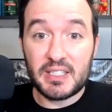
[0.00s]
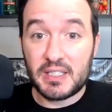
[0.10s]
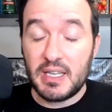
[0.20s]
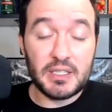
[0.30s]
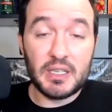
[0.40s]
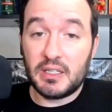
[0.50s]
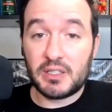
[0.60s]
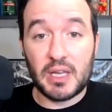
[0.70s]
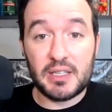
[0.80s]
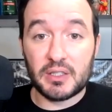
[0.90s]
season,
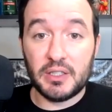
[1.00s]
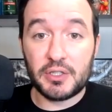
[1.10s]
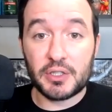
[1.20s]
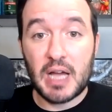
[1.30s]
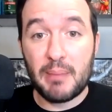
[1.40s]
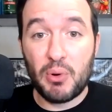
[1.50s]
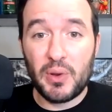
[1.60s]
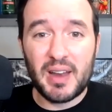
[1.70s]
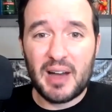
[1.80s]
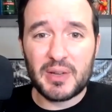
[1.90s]
as listener Scott
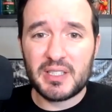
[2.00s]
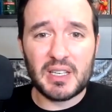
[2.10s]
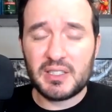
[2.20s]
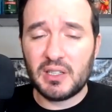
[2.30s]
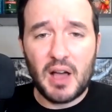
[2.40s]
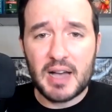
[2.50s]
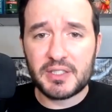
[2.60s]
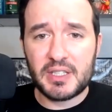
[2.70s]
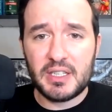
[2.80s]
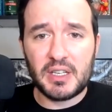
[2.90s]
pointed out, is a lost
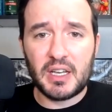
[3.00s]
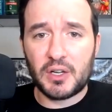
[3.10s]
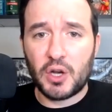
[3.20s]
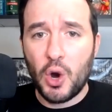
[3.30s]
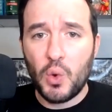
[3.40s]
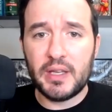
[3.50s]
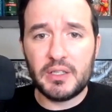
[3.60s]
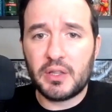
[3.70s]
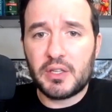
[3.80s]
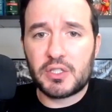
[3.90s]
season, and go
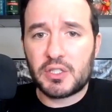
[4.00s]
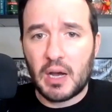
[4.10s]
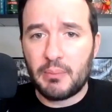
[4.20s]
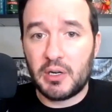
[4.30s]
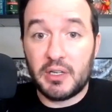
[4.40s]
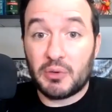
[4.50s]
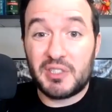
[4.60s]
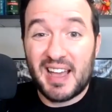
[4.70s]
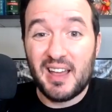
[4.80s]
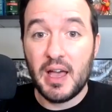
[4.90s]
into the summer, you know,
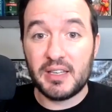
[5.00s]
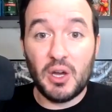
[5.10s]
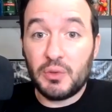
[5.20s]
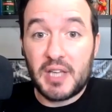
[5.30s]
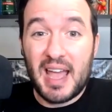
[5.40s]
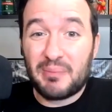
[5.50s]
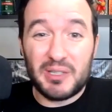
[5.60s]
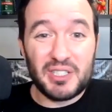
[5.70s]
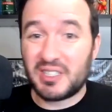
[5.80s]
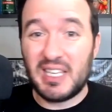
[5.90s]
don't tank, but
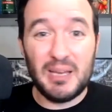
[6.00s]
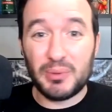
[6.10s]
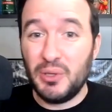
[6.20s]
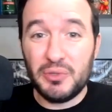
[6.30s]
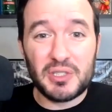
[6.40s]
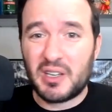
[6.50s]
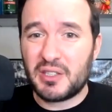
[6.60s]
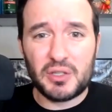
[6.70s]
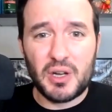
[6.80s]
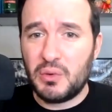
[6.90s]
just keep losing because
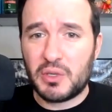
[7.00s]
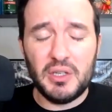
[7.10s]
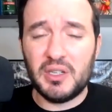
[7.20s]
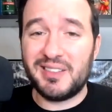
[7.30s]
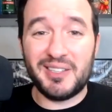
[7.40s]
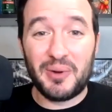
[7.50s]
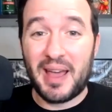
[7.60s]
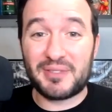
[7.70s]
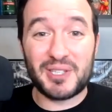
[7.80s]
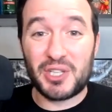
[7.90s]
you're no good. You don't
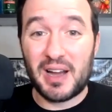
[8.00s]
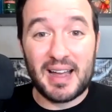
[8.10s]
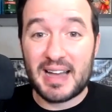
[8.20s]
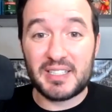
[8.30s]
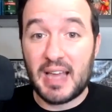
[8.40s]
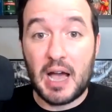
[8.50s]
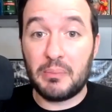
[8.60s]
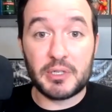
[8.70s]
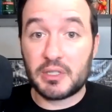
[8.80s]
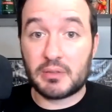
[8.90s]
have to shut guys down,
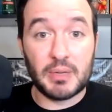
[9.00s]
but just